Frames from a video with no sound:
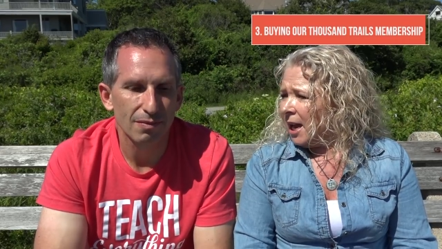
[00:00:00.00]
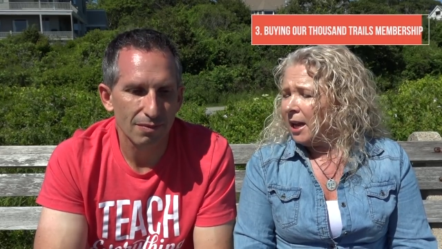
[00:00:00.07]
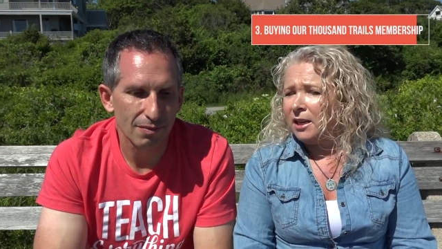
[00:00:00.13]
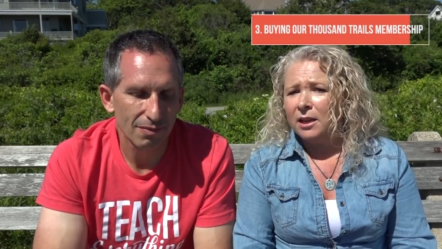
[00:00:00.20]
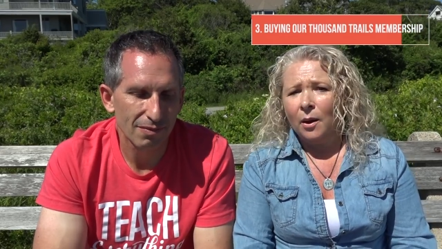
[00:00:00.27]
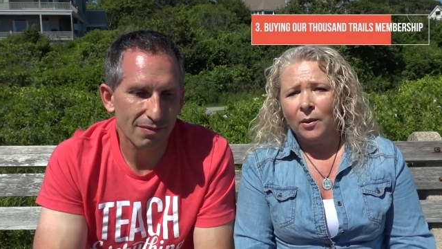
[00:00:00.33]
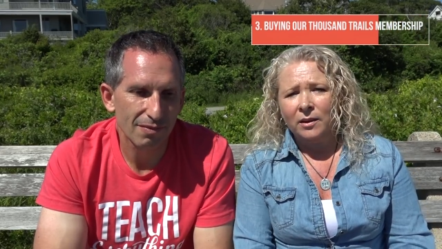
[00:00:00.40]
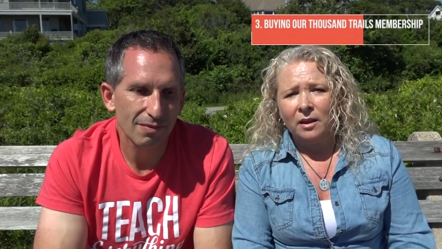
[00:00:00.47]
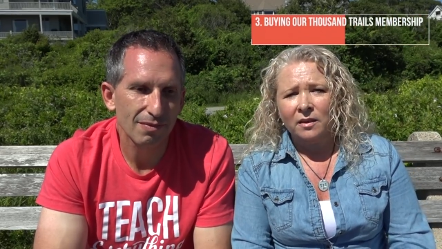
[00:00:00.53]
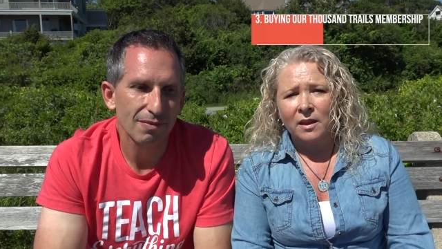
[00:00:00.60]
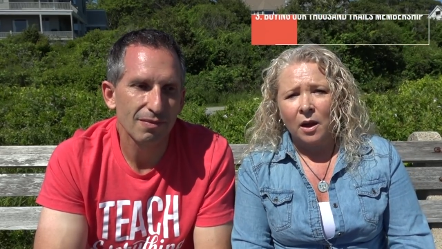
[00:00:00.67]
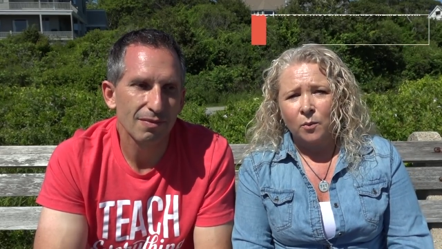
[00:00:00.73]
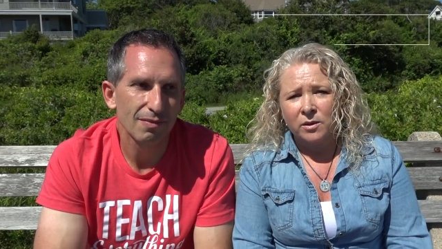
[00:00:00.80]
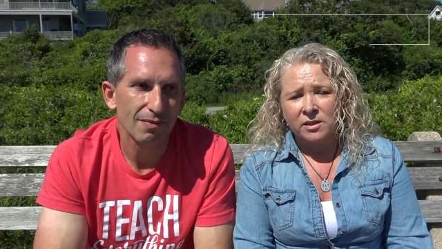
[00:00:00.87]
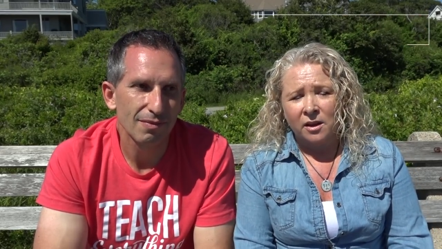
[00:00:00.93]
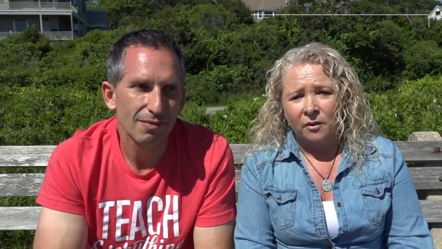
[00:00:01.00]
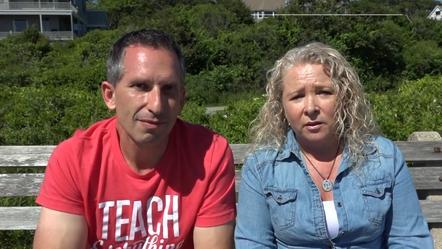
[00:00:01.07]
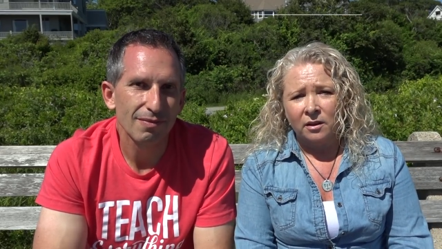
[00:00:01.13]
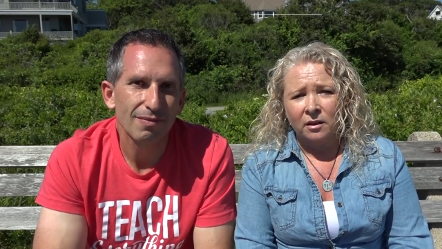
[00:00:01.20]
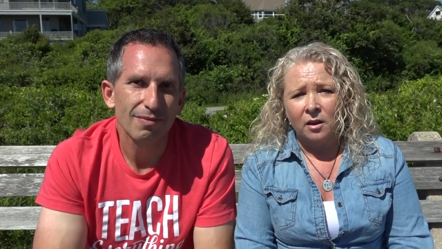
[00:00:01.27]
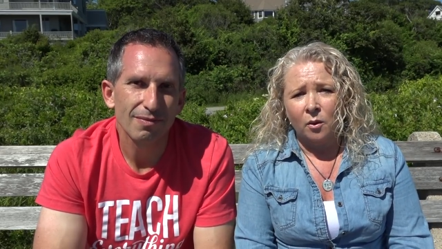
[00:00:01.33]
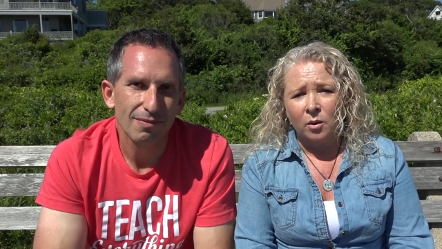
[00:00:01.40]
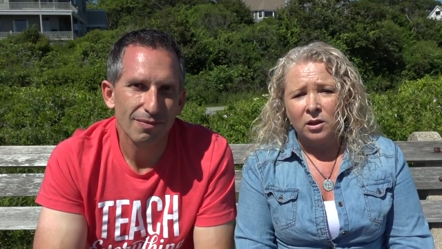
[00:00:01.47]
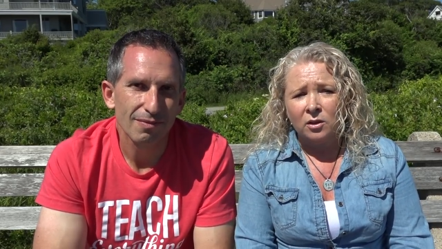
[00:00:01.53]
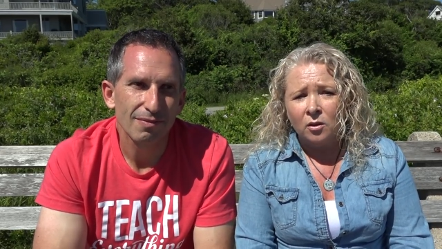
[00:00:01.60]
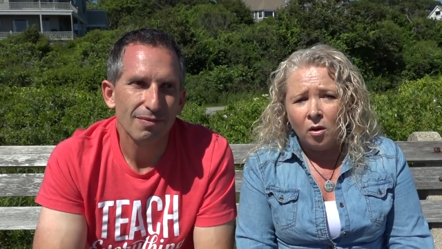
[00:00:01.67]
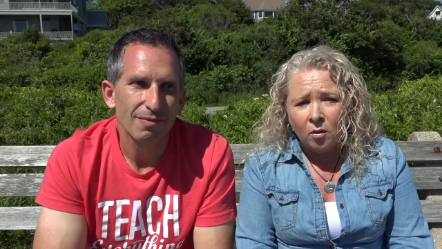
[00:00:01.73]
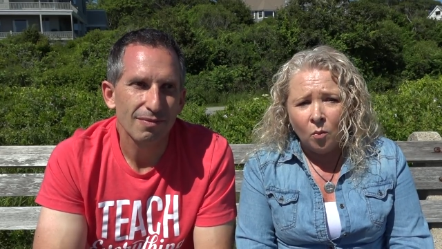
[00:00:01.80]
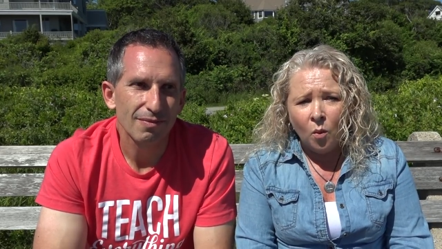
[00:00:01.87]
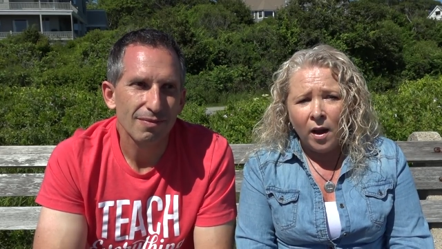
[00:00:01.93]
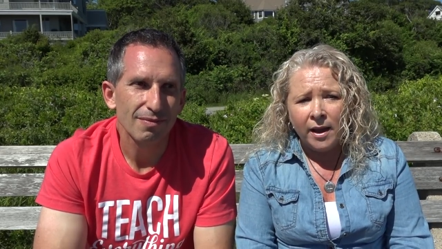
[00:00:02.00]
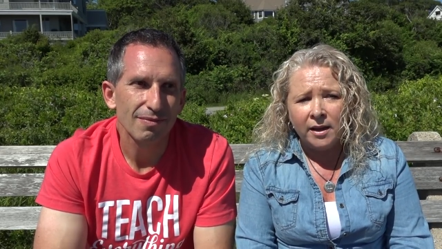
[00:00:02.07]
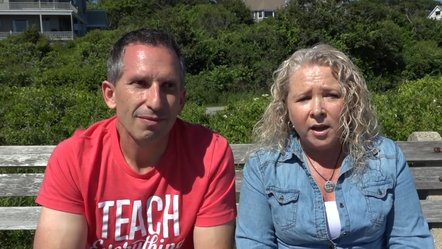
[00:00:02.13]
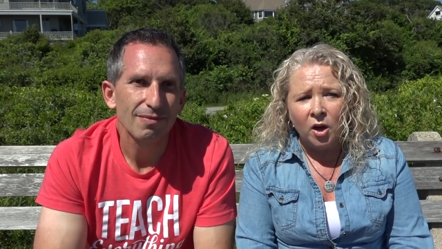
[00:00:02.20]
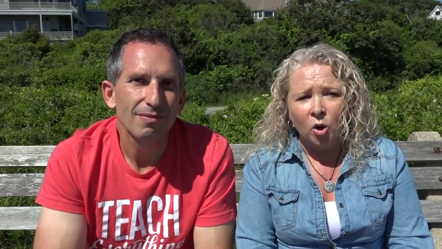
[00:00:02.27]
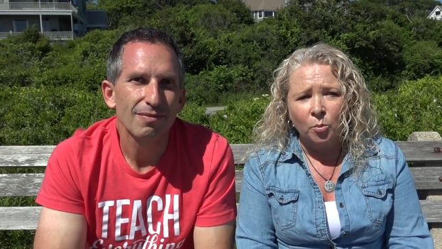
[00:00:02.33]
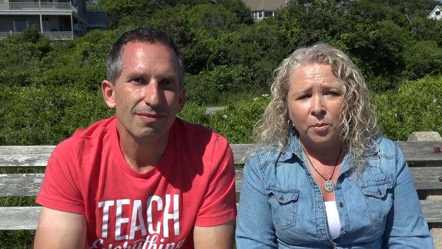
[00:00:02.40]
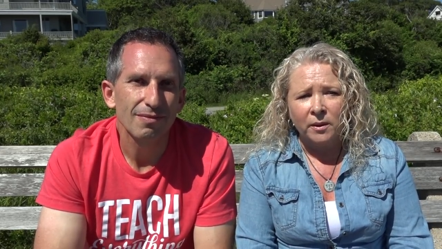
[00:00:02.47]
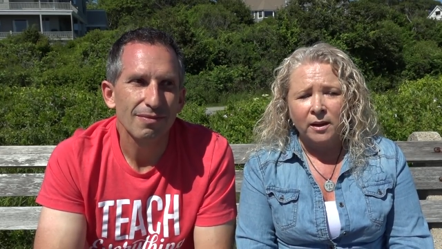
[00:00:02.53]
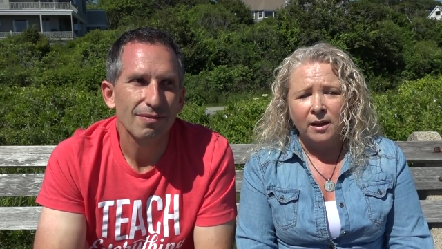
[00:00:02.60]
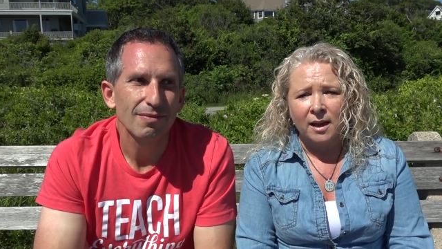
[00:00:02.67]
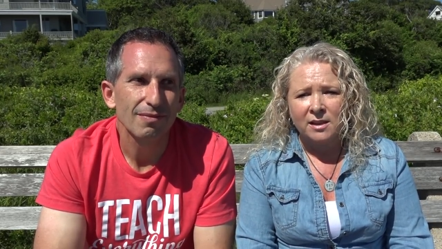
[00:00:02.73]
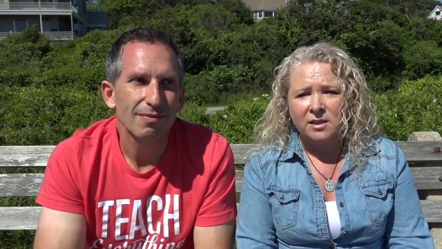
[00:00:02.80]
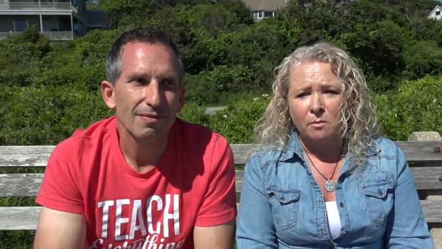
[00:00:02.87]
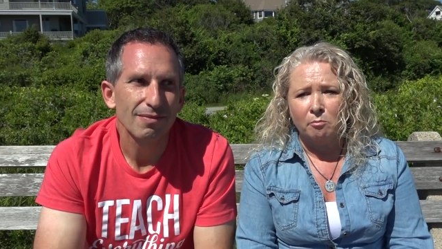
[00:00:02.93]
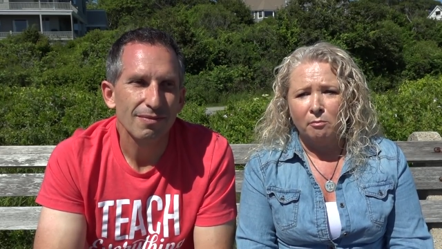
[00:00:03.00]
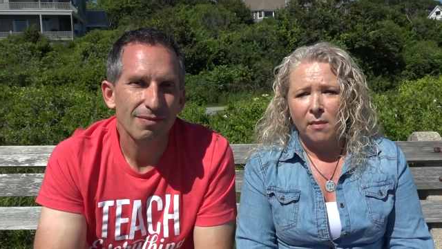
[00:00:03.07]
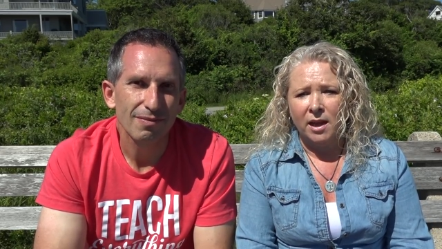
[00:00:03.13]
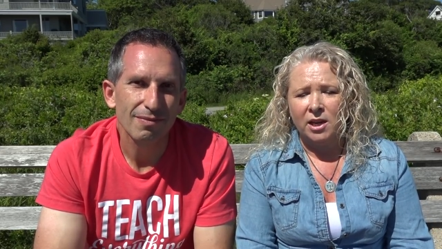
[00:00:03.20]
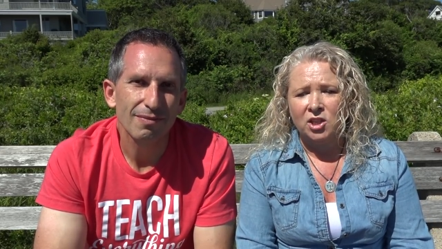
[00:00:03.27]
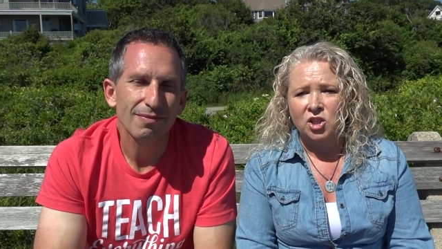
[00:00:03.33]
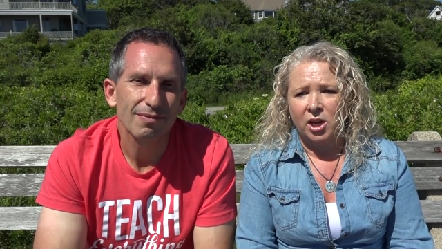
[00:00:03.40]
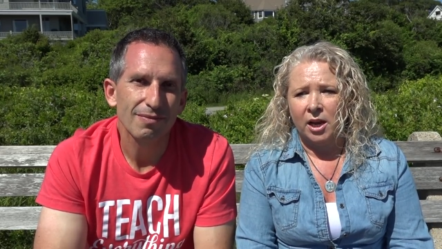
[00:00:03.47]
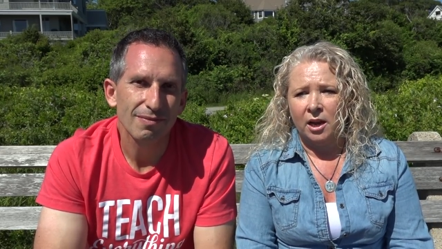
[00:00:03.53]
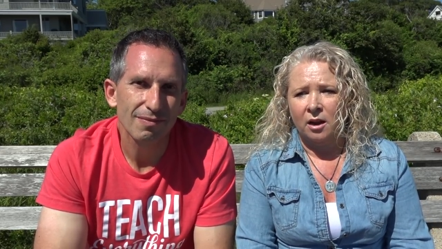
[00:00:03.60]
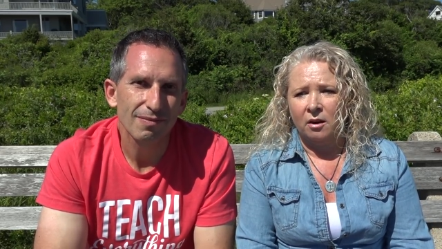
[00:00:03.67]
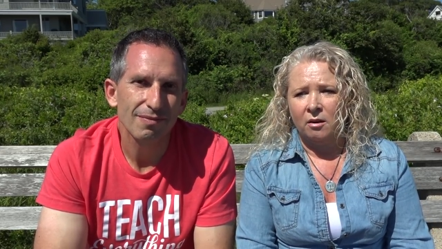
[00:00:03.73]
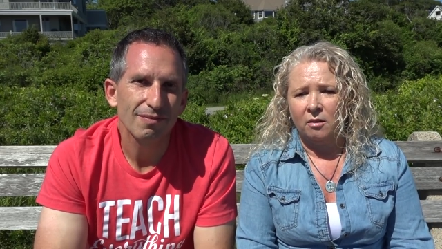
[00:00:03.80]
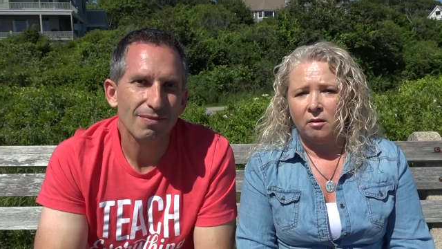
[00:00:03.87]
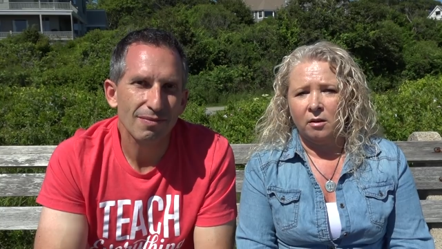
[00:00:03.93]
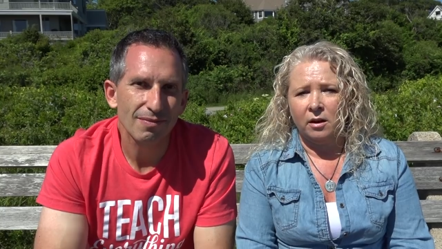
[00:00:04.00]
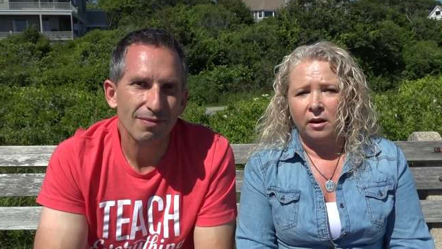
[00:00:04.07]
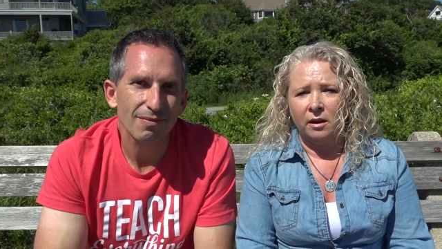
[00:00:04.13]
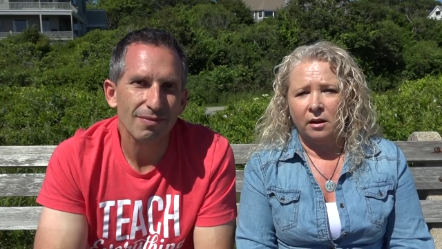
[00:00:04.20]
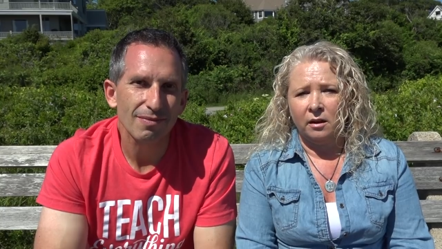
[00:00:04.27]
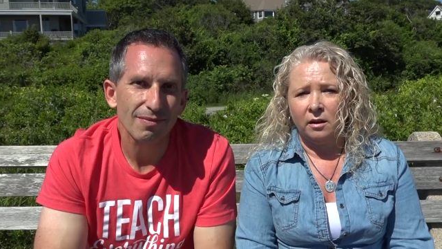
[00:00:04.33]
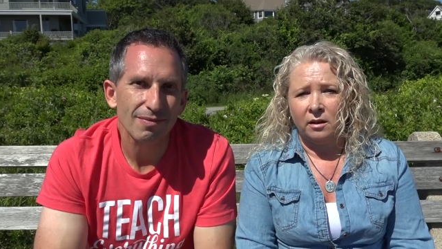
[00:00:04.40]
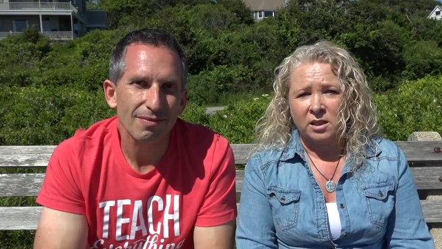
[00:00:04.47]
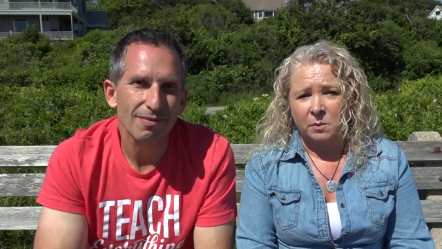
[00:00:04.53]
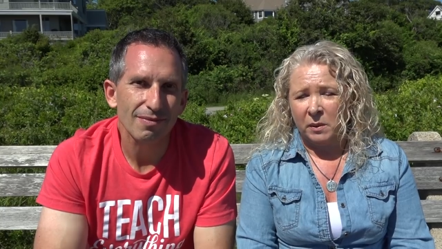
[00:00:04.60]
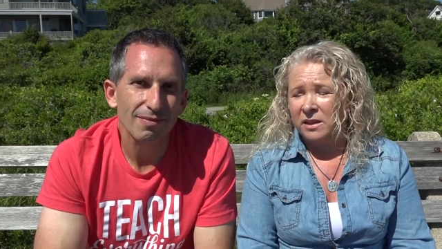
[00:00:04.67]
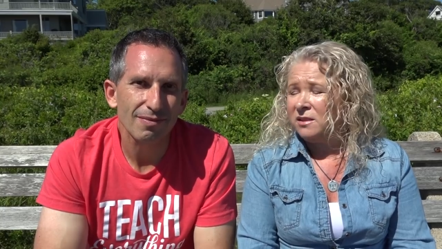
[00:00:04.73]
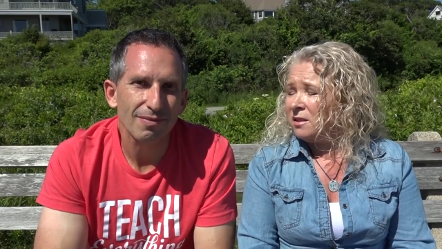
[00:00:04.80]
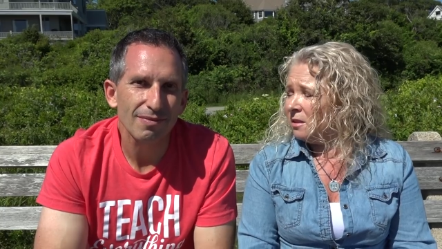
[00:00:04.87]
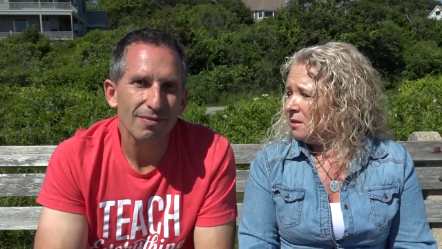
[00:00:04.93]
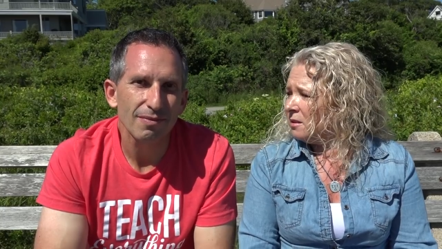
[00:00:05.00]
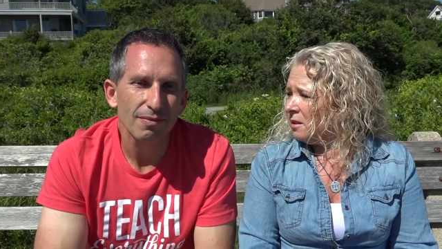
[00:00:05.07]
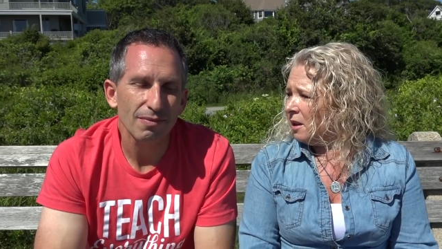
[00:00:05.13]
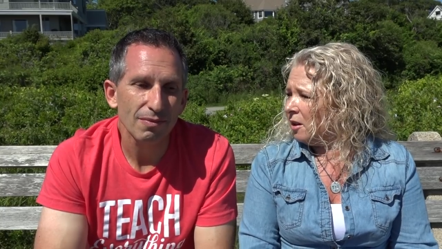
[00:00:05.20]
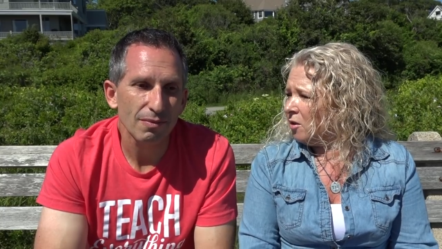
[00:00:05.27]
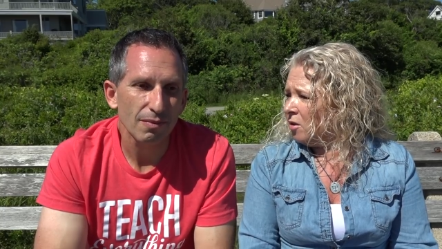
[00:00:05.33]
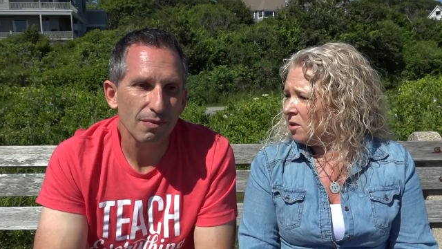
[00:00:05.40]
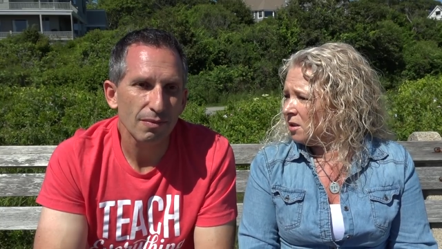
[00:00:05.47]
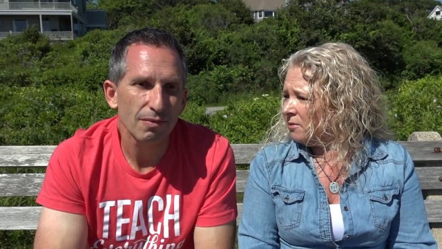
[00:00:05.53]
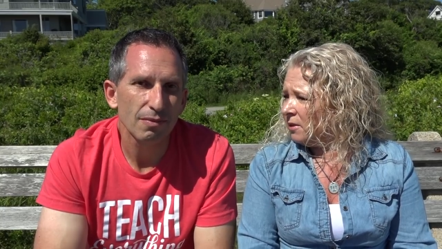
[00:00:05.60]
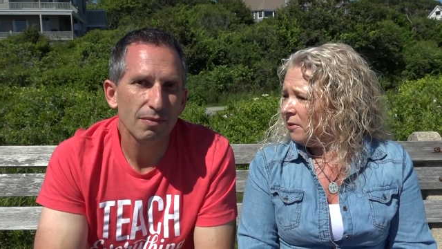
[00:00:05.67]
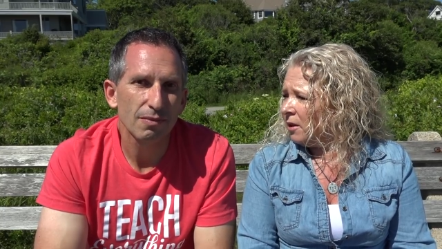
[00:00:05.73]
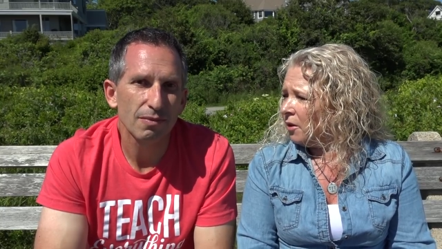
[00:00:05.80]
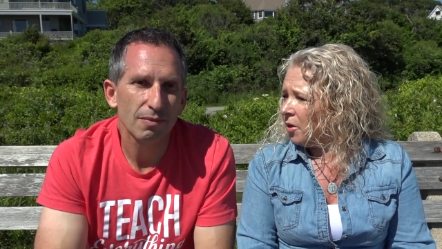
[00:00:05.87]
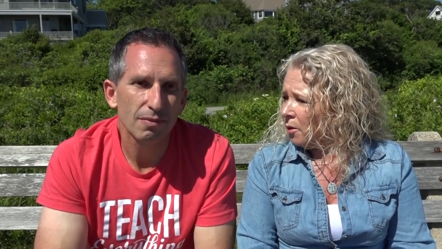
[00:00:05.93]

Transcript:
Speaker 1: and knowing that that was going to go a long way to helping us manage our expenses and our cost of living on